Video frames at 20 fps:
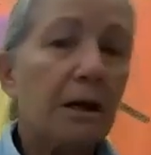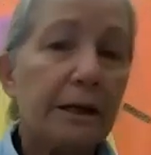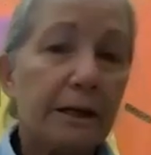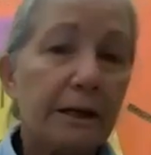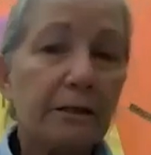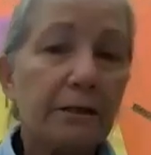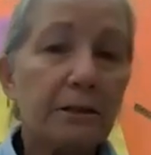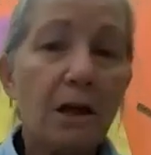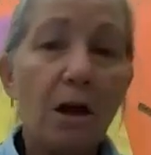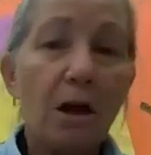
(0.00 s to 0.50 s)

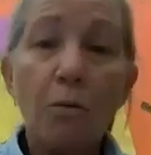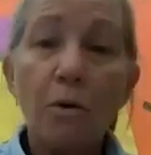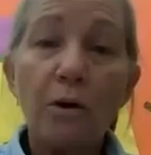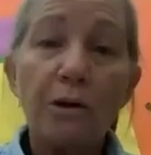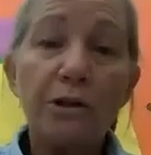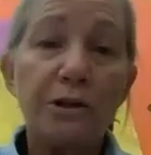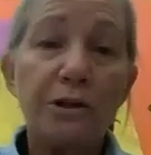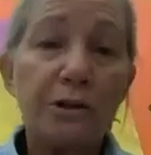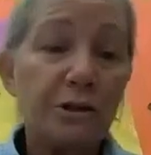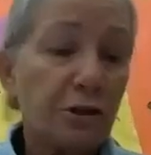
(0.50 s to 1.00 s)
Kids, I
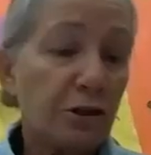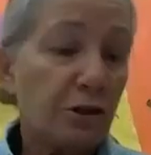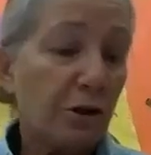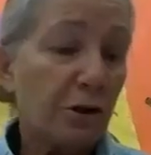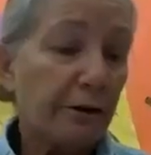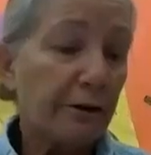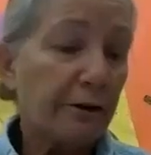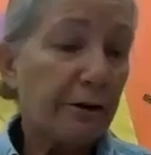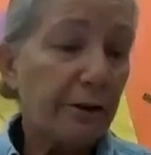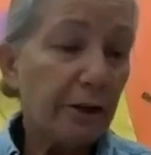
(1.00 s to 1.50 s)
want you to
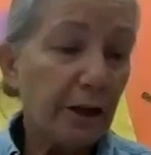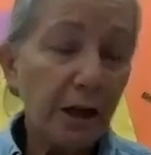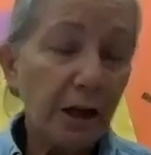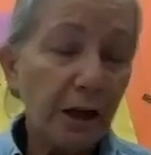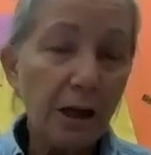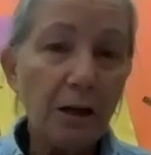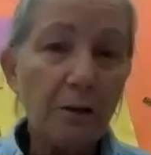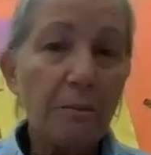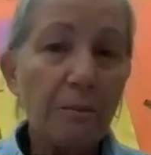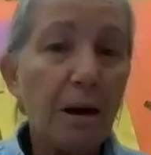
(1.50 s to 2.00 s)
start
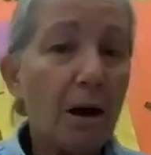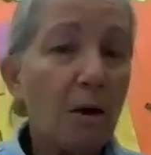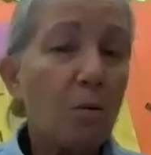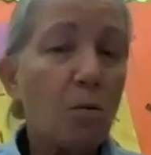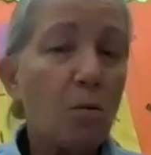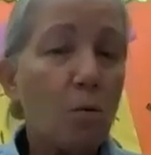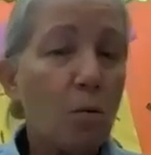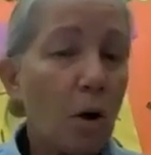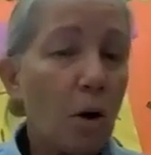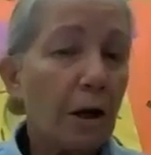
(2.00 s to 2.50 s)
thinking about
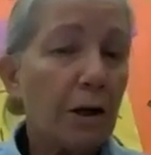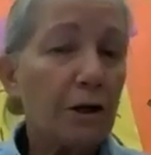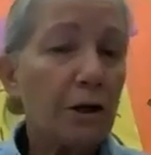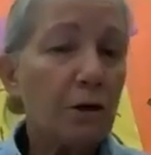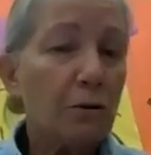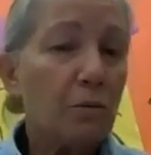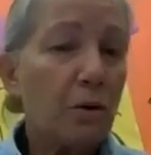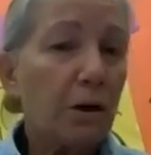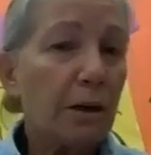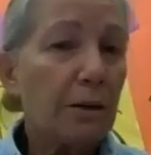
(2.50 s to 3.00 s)
what
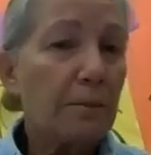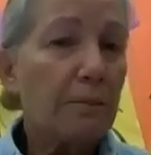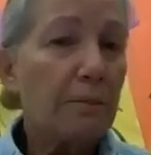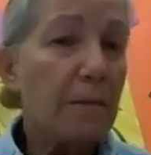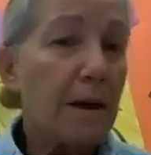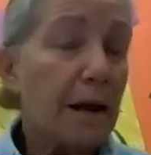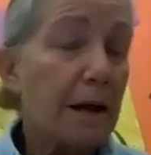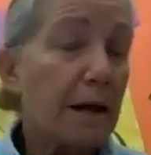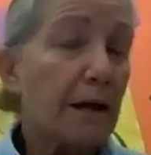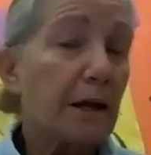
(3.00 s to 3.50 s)
you want to
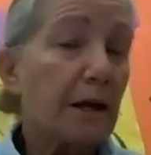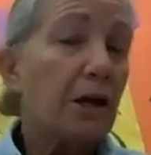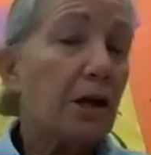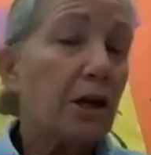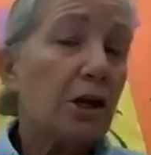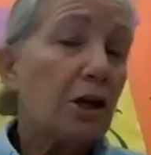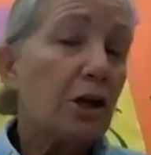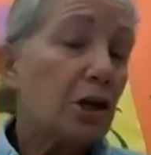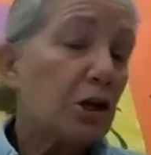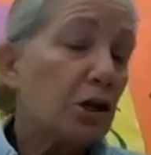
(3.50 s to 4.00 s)
make.
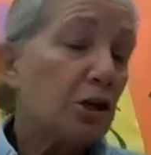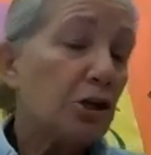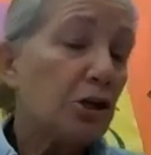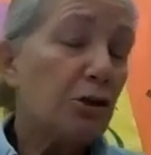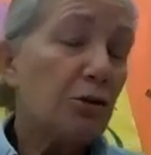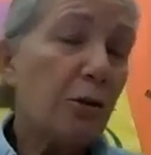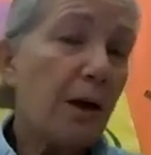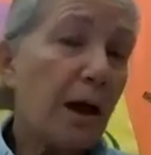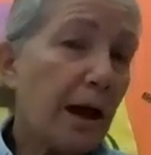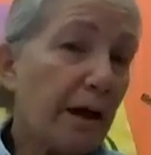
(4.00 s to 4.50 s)

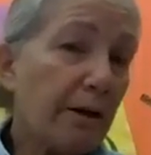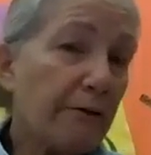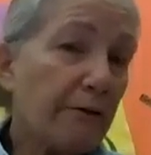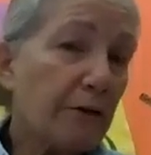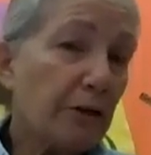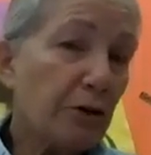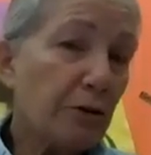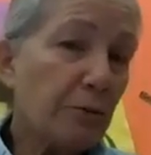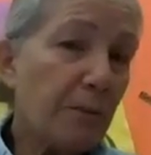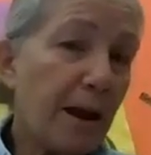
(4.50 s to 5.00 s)
You have
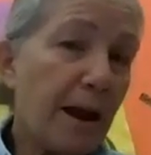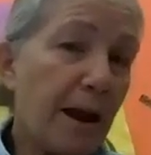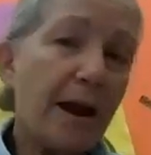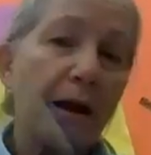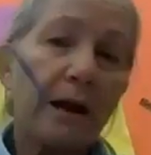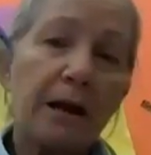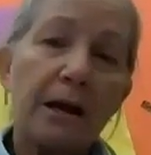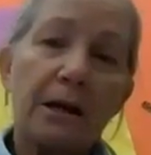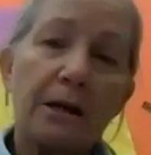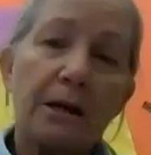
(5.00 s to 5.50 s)
in your
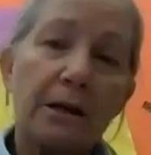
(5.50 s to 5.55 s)
bag